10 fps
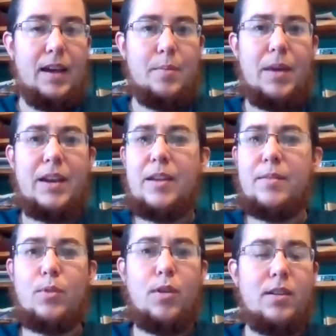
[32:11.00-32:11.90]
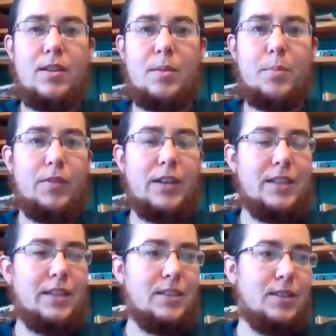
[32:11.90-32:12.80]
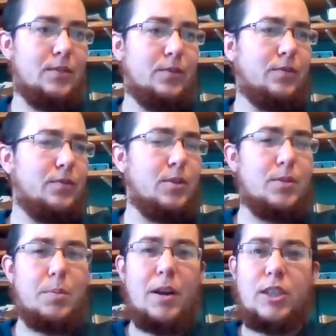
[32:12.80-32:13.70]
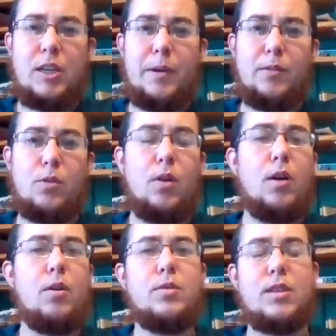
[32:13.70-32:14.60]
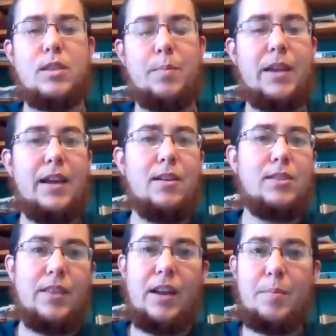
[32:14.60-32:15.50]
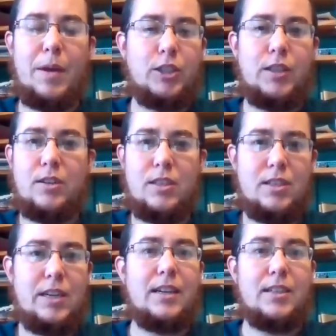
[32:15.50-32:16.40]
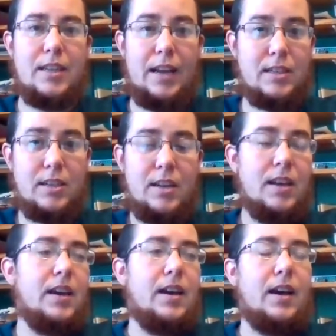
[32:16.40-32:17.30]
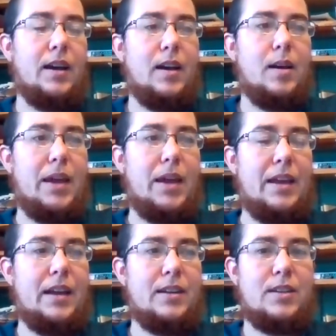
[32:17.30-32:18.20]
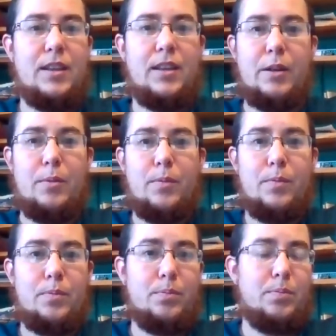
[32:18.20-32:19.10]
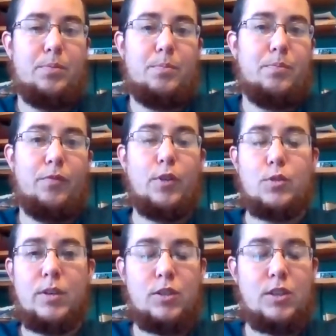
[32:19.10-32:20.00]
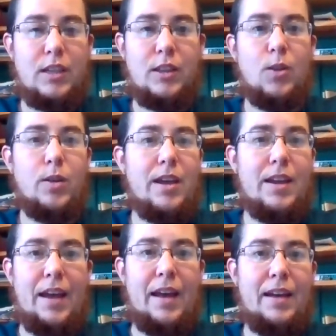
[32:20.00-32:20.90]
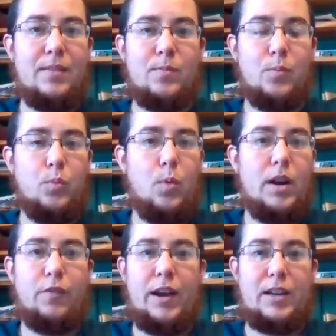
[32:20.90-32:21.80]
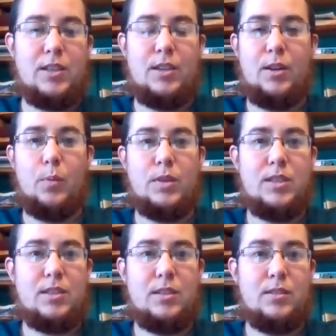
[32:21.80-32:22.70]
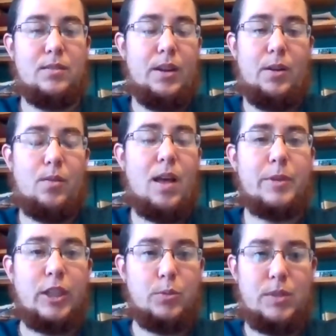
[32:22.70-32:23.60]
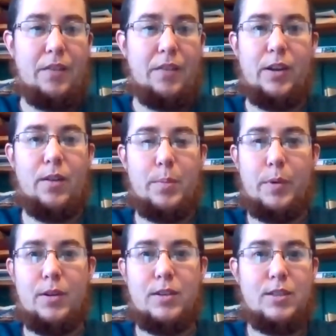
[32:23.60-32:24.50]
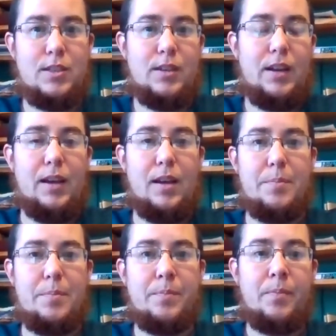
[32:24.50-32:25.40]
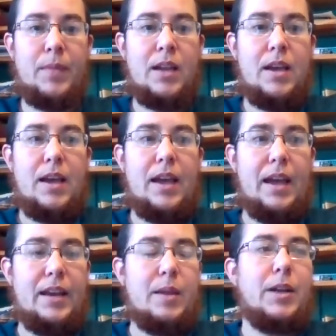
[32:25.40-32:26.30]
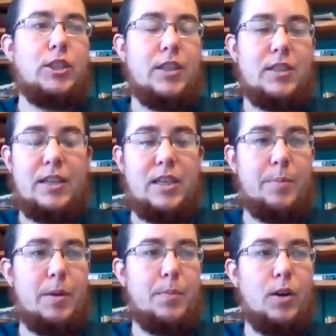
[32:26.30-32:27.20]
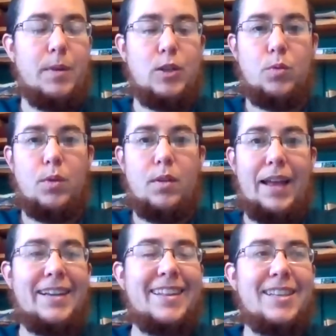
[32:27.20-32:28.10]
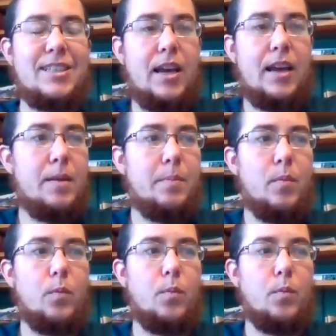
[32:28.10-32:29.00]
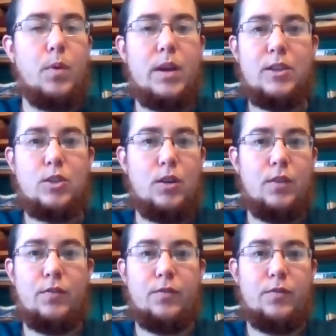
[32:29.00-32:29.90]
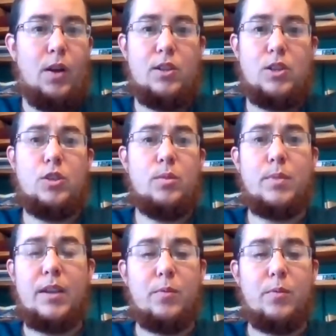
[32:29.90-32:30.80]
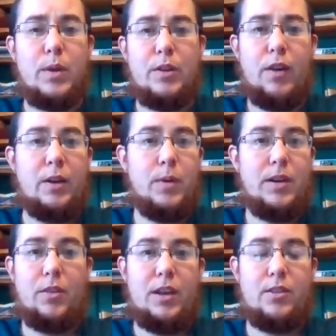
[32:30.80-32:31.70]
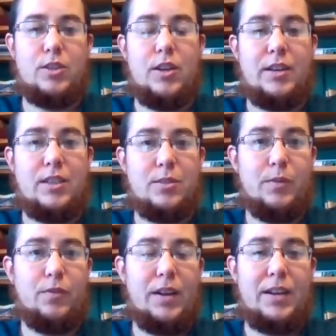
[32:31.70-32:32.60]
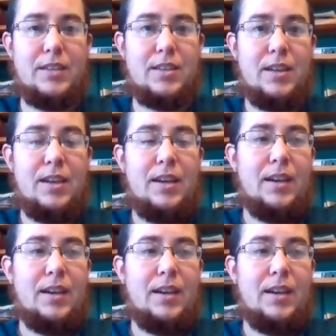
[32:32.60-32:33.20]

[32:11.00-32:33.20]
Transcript: and he threw out a number of ideas of, there's a project about crows and something else, and then he mentioned there's this data set, and that folks were interested in looking at what effects there was, climate change was having on the birds. And he mentioned this idea about Bergman's rule. And at the time, we sort of all assumed that we'd find what all the other studies would find.